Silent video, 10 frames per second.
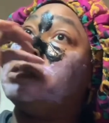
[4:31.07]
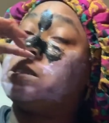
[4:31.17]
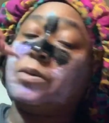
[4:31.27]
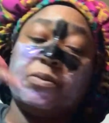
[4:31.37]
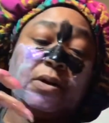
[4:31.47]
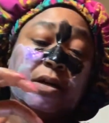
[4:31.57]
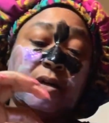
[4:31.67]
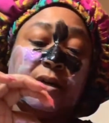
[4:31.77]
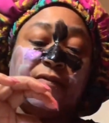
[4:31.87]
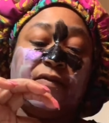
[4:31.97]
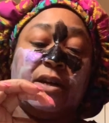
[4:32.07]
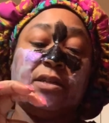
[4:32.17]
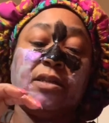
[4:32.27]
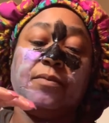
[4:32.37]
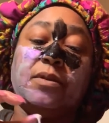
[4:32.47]
to shop around and
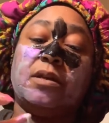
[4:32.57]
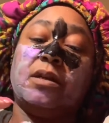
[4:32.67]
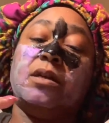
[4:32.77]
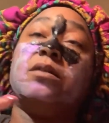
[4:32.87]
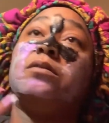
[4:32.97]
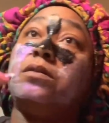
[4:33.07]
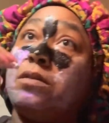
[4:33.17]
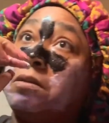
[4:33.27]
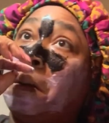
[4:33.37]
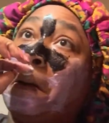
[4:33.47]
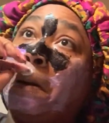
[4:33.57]
find something else